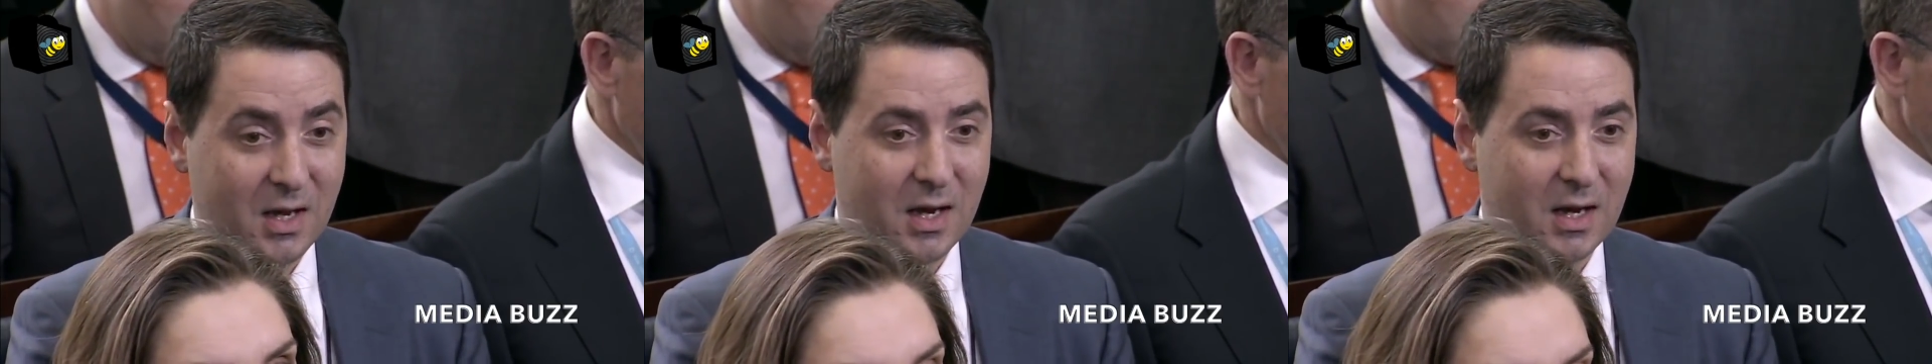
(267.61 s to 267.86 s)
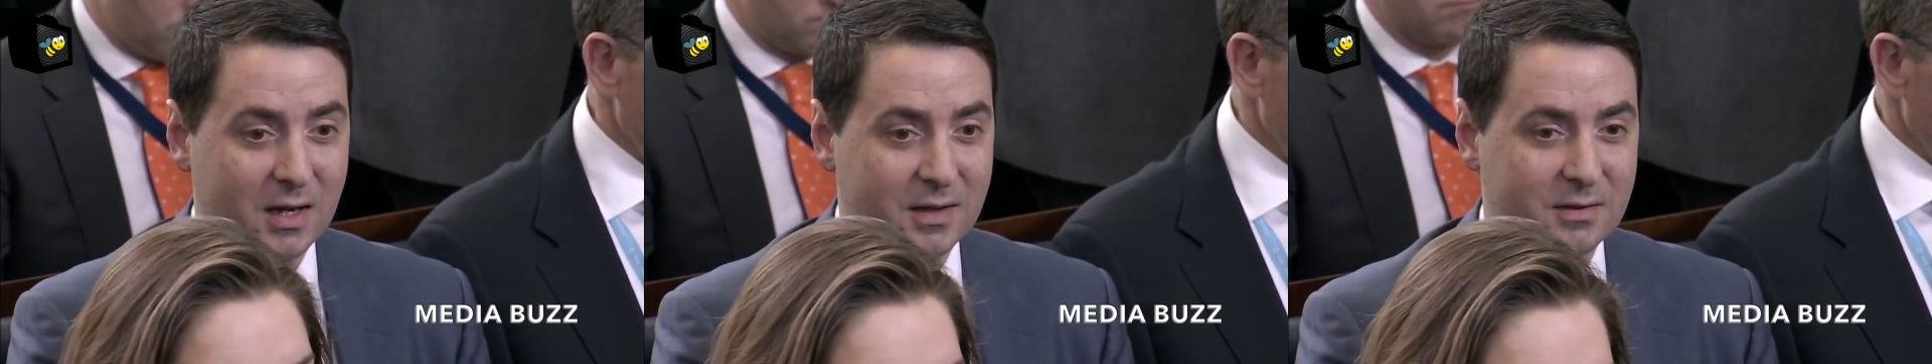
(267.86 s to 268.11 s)

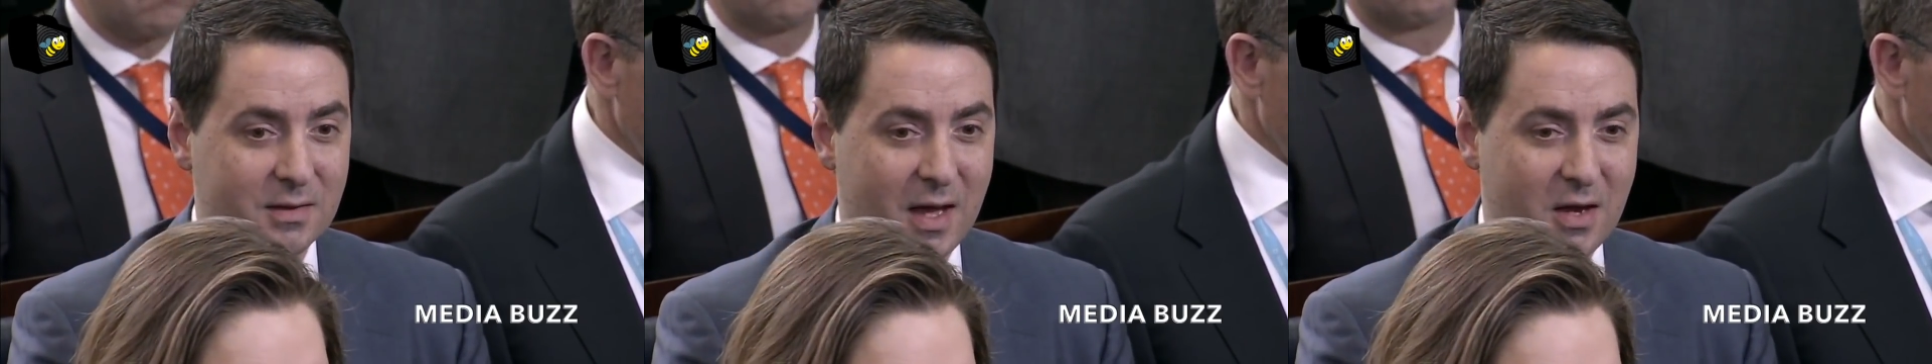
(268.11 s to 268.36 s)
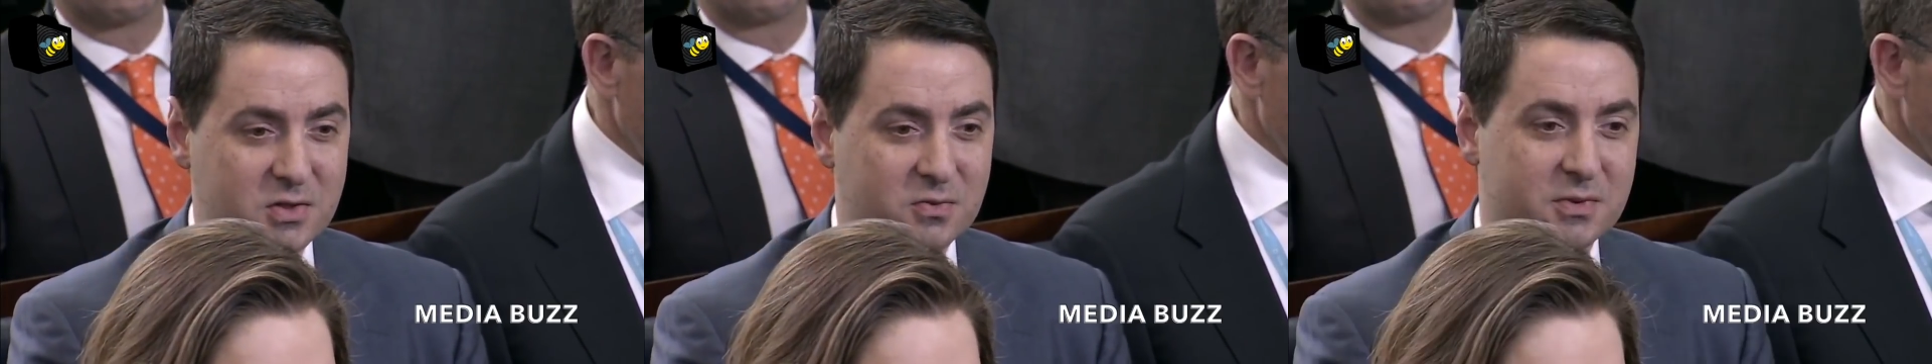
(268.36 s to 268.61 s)
The
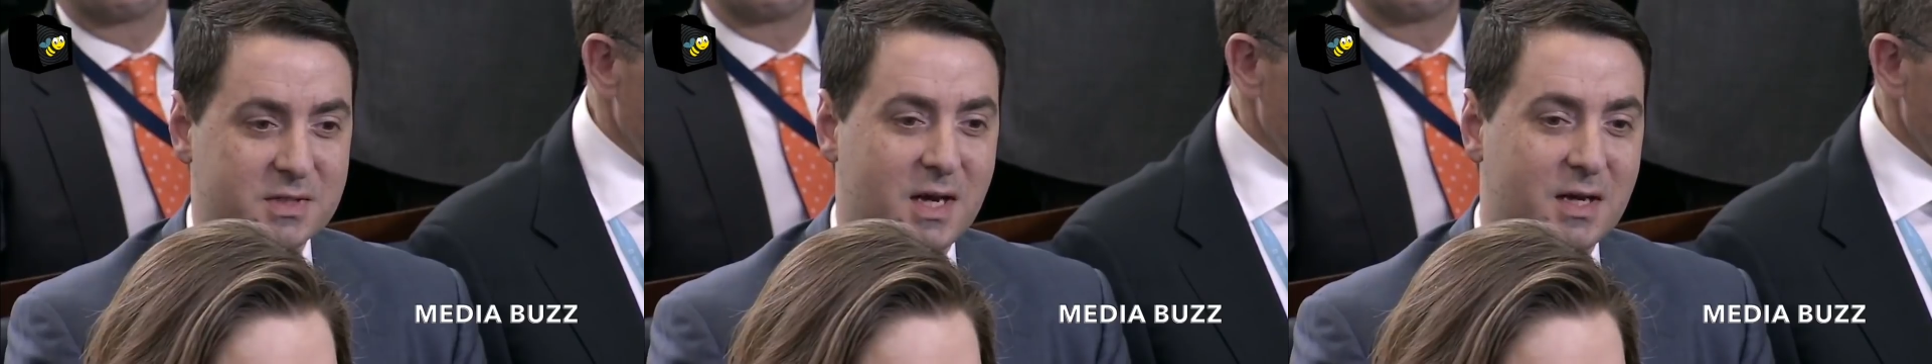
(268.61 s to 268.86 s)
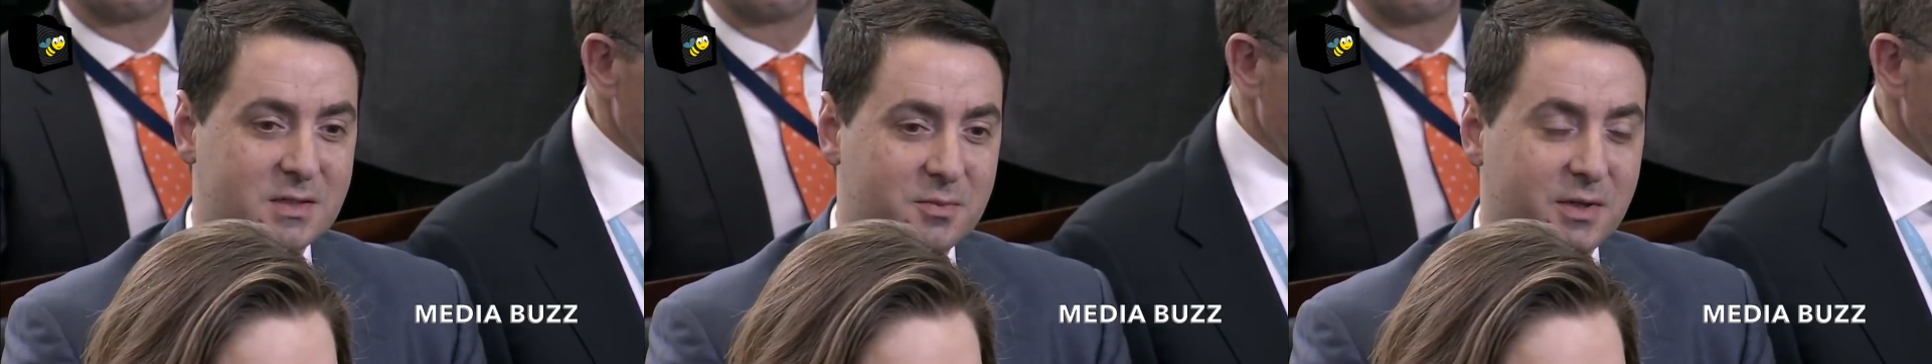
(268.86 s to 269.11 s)
House rules
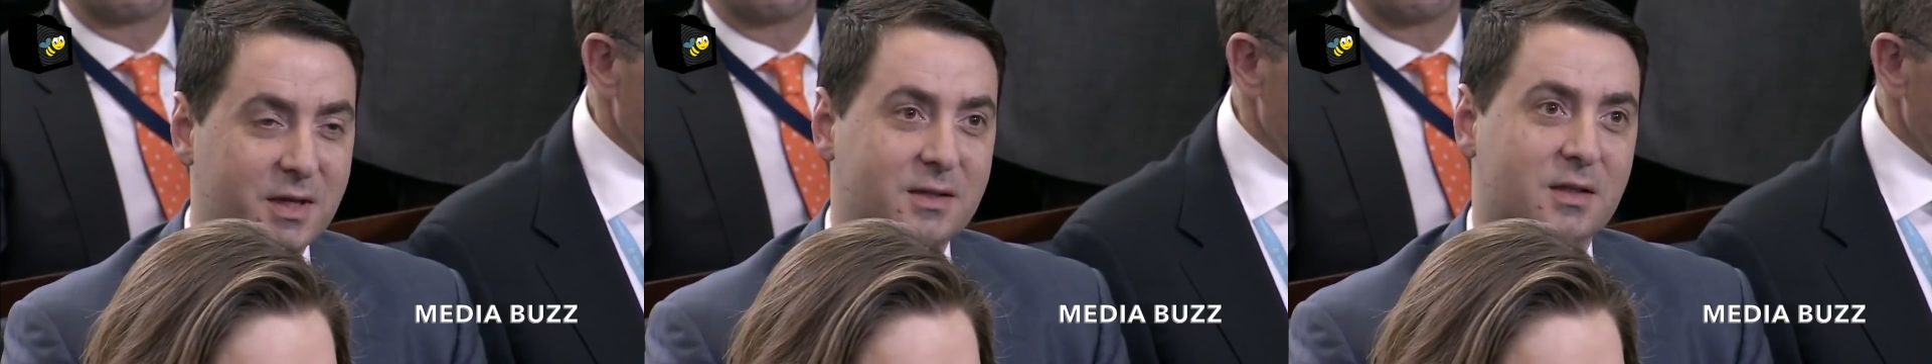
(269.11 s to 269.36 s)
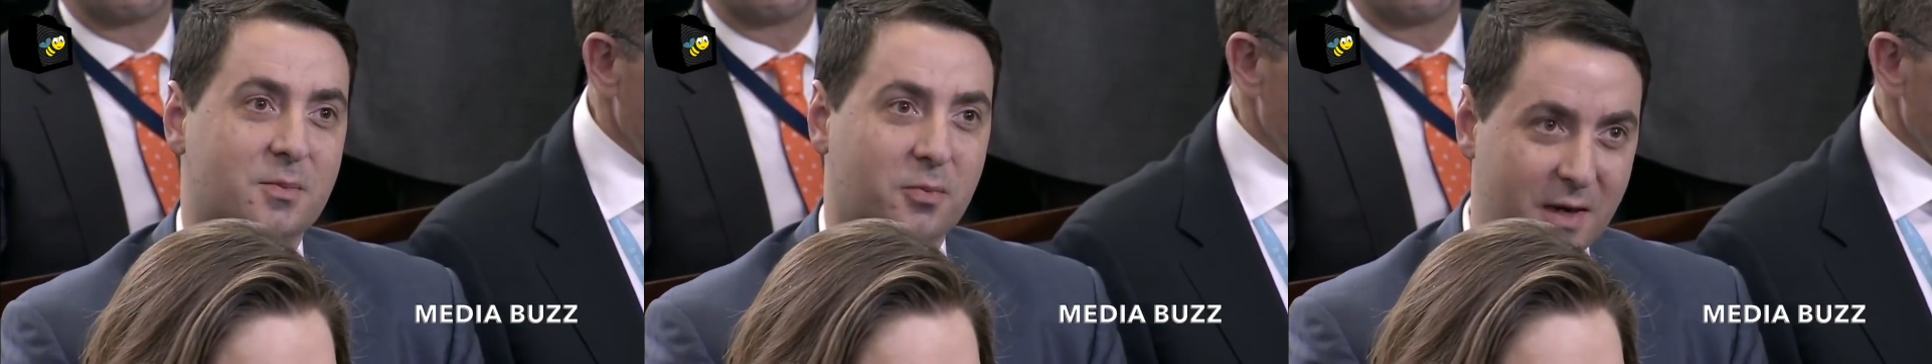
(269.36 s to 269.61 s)
contemplate
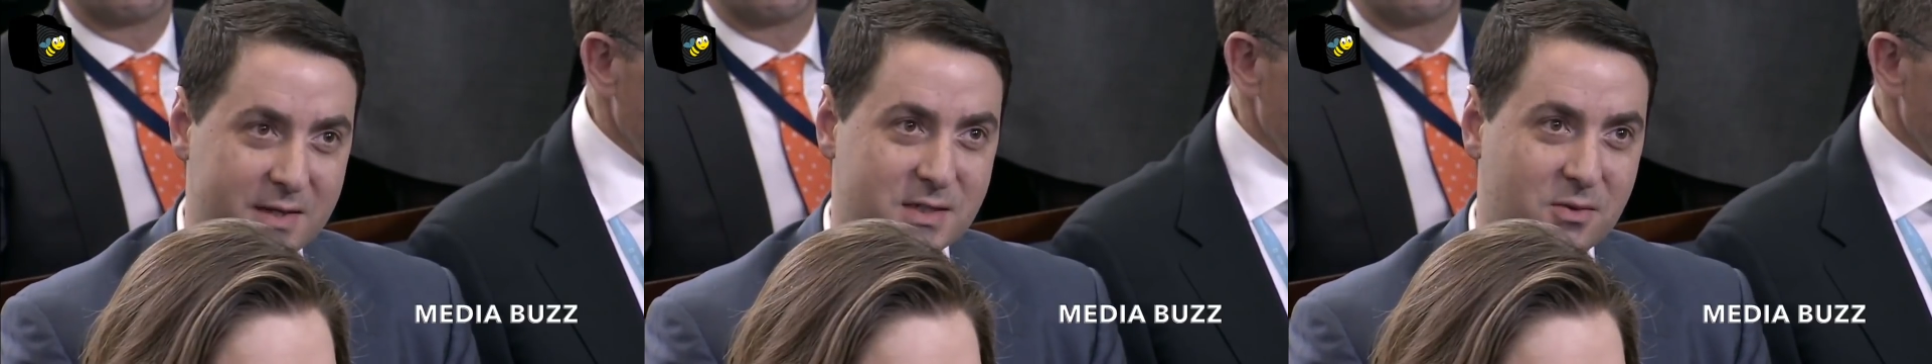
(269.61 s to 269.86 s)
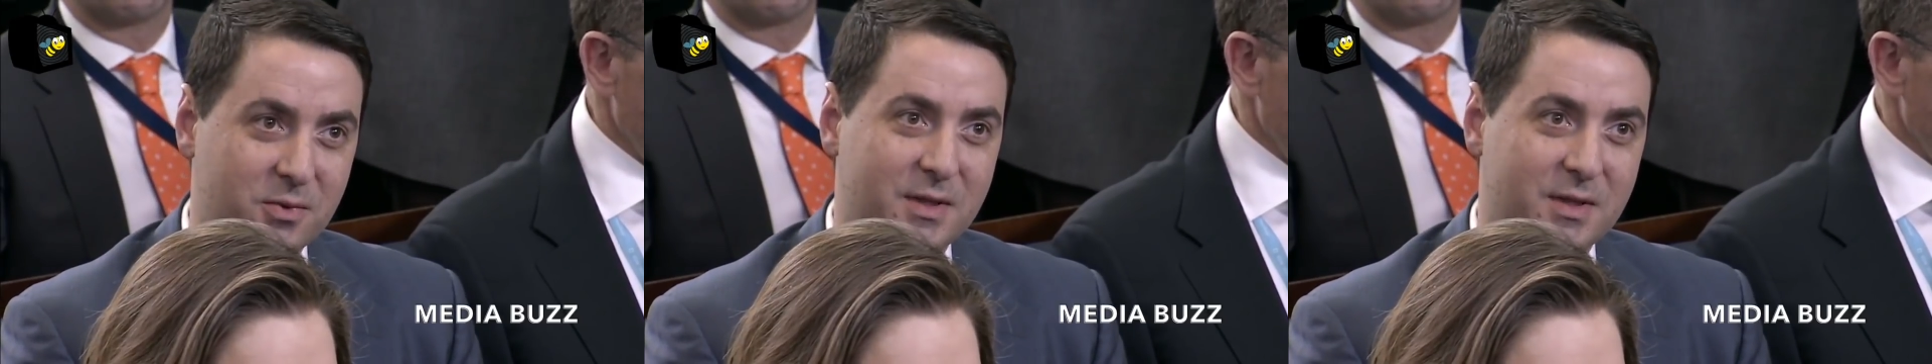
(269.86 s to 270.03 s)
that the President